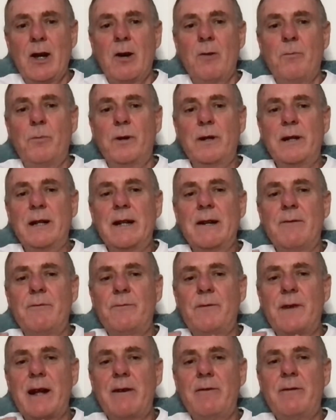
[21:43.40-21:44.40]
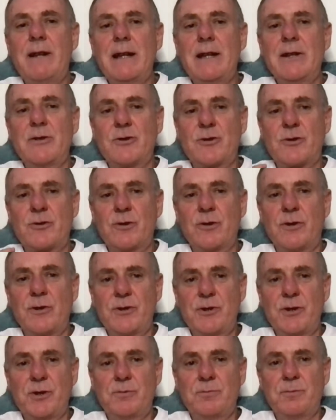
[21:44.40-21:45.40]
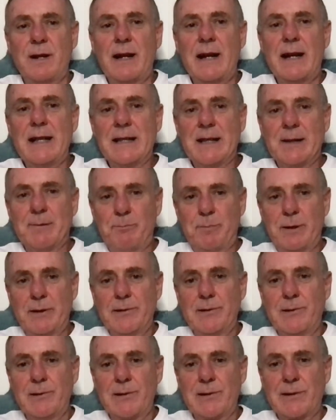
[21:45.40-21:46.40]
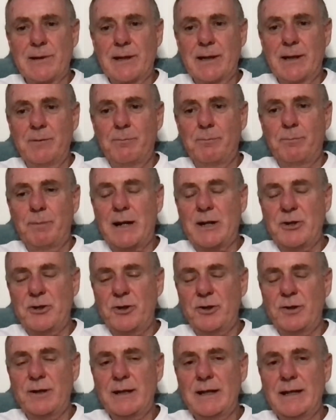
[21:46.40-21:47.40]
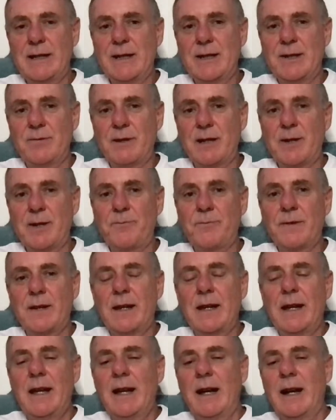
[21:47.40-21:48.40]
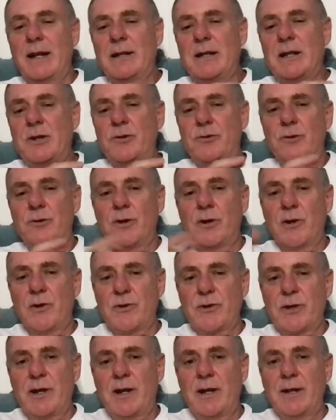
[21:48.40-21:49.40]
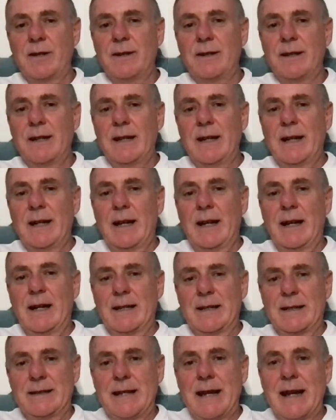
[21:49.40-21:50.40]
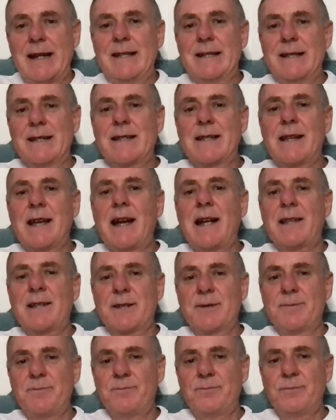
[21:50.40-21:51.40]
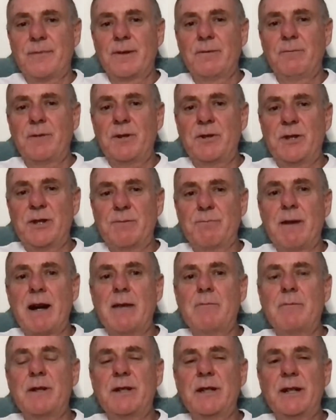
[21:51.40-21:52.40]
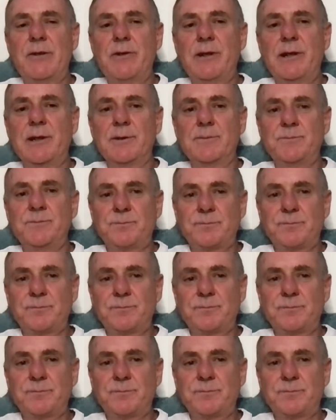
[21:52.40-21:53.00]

but in a very structured way that builds compassion into it, and it draws on a data set, which is my material,